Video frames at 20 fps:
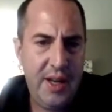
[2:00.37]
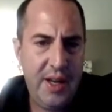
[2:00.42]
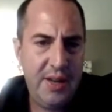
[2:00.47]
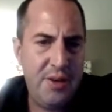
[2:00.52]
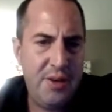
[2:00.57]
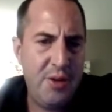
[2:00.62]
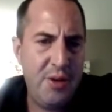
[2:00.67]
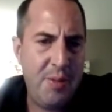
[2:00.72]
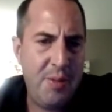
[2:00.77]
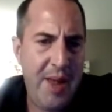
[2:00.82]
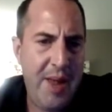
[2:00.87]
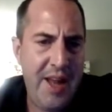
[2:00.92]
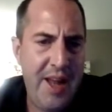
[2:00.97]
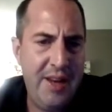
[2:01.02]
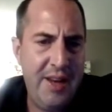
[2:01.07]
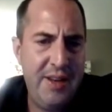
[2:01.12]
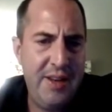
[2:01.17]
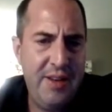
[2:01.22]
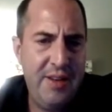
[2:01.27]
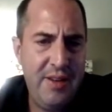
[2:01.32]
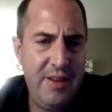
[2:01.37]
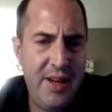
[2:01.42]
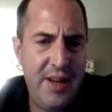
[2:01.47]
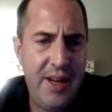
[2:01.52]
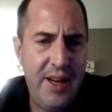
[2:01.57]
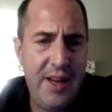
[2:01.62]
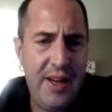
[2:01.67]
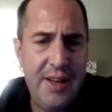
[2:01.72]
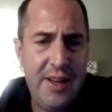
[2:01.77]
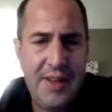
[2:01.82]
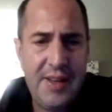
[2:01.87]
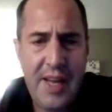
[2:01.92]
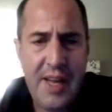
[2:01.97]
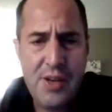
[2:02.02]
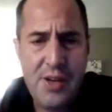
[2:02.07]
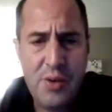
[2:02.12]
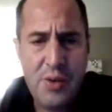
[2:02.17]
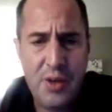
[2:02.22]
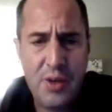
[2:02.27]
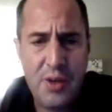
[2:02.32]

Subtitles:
So demand, a schedule or